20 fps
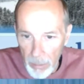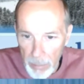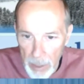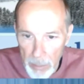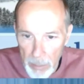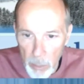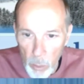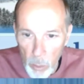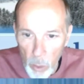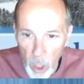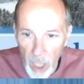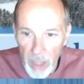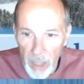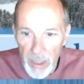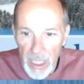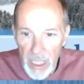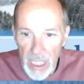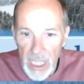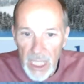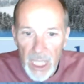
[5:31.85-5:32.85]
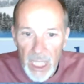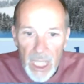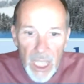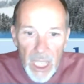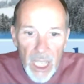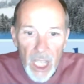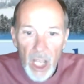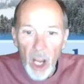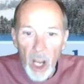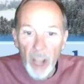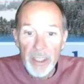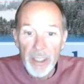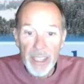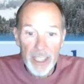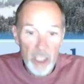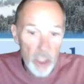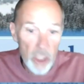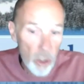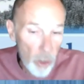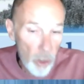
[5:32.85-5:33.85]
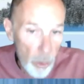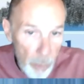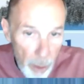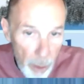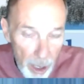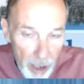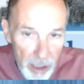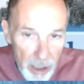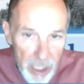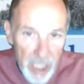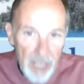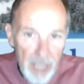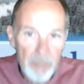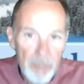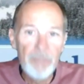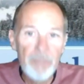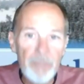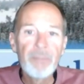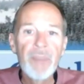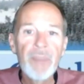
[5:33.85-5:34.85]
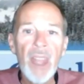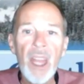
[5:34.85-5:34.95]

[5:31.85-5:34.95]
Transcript: people on the external prayer team,